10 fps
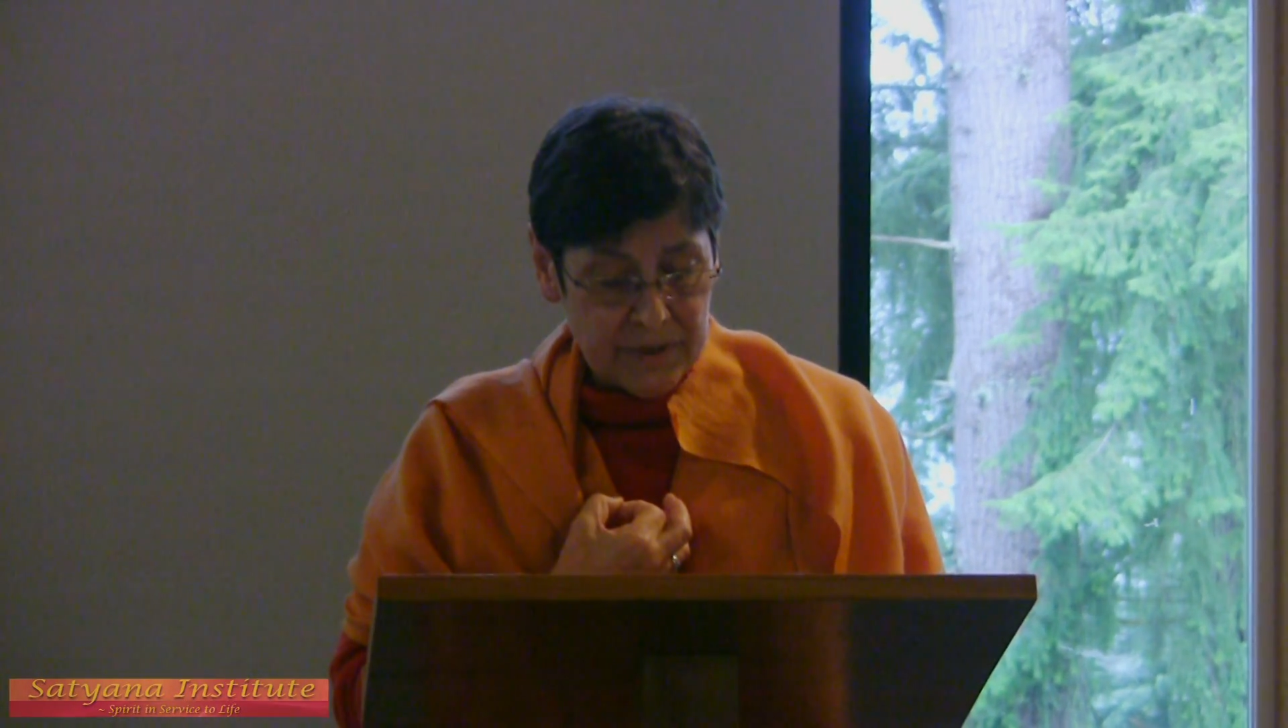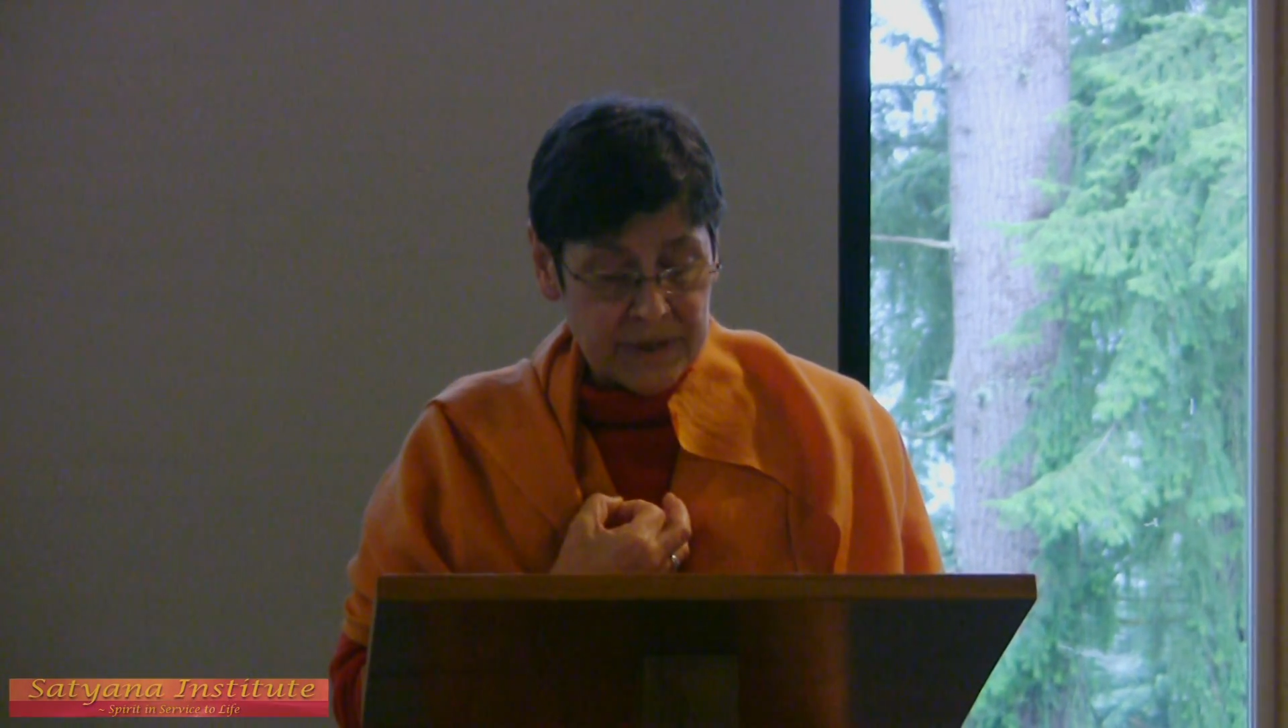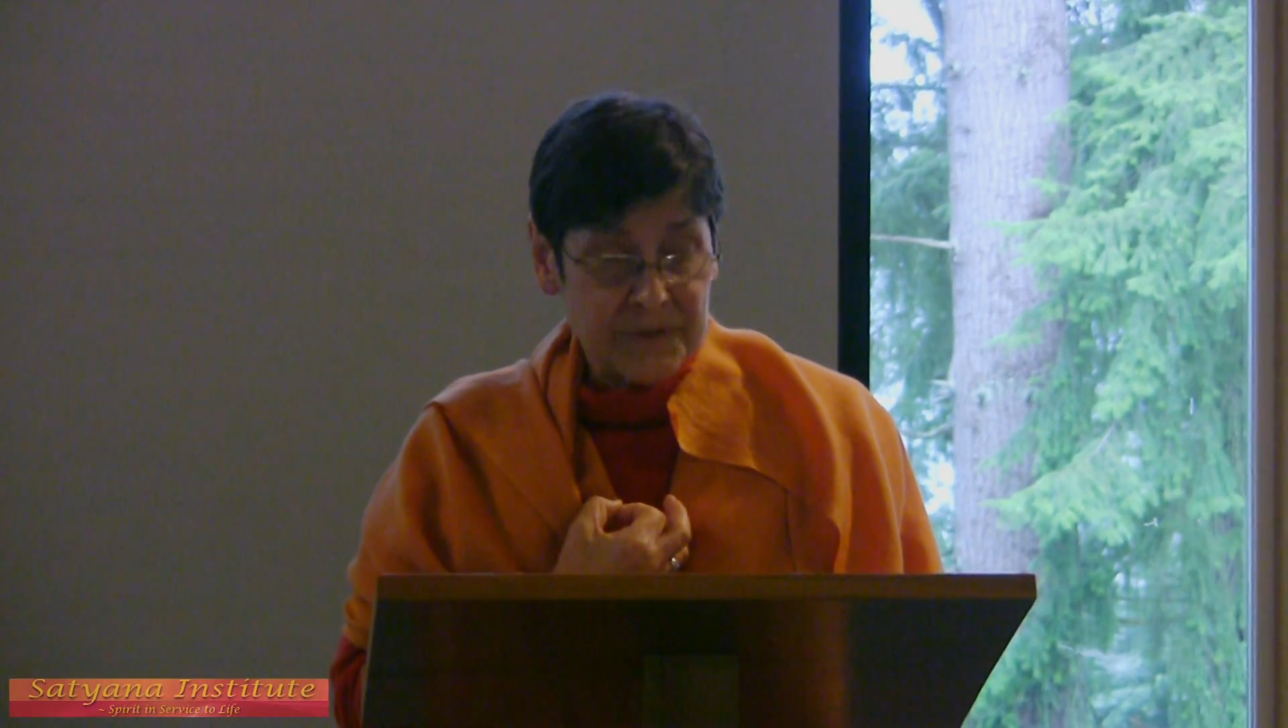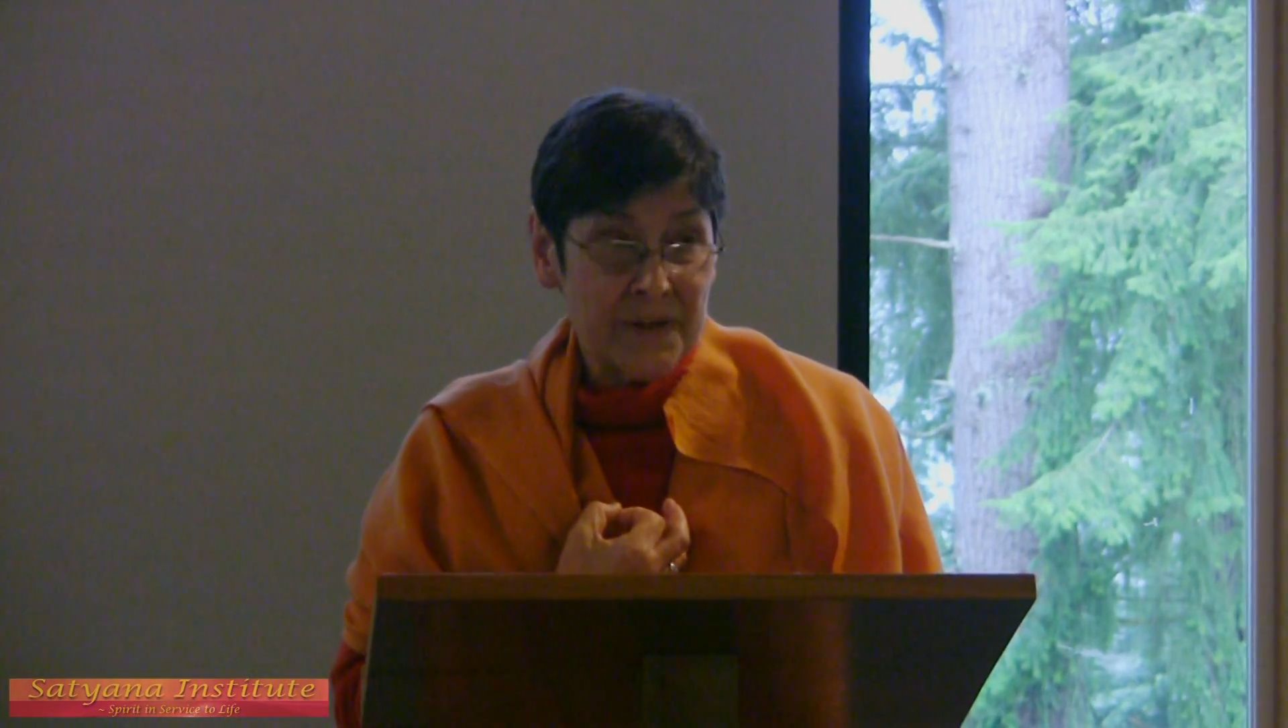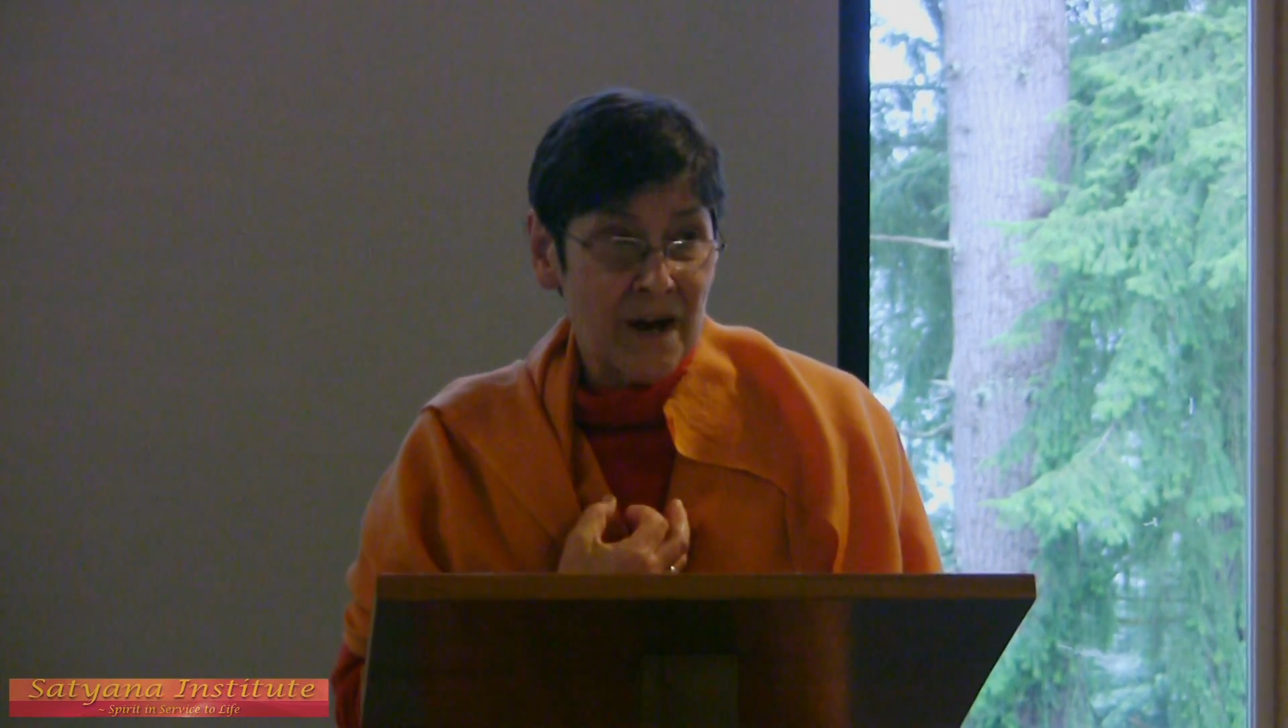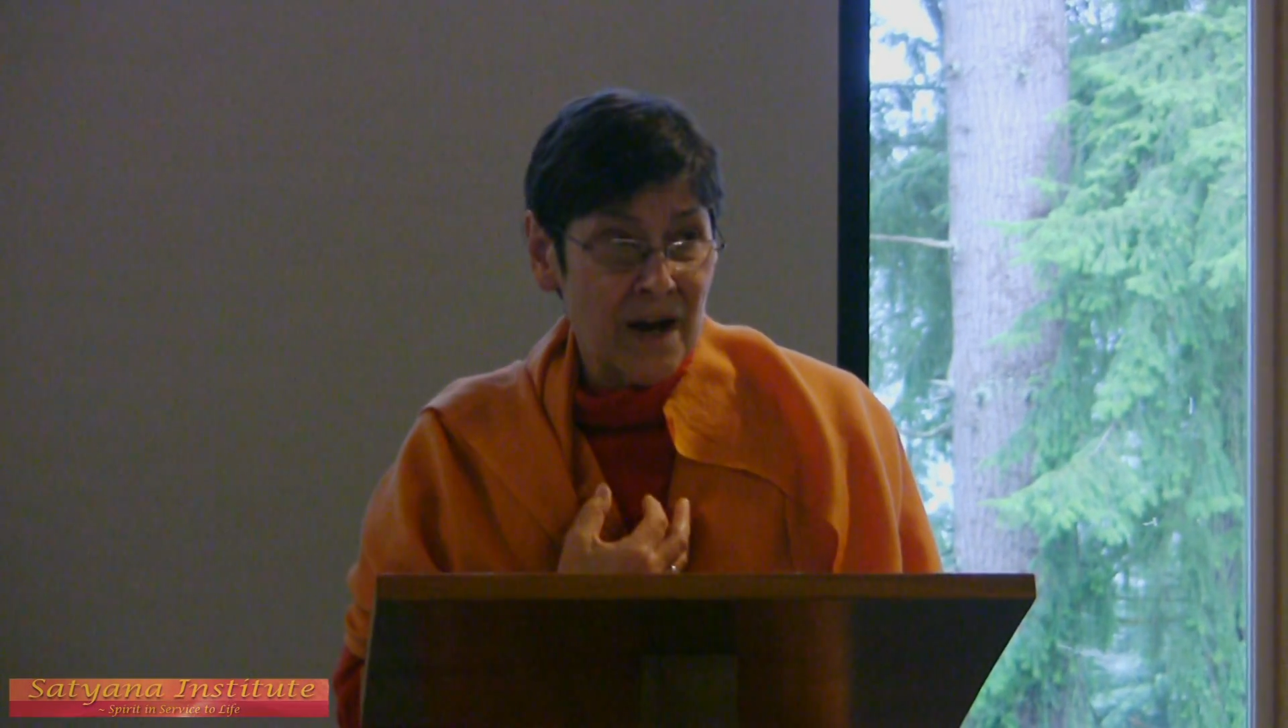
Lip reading: is the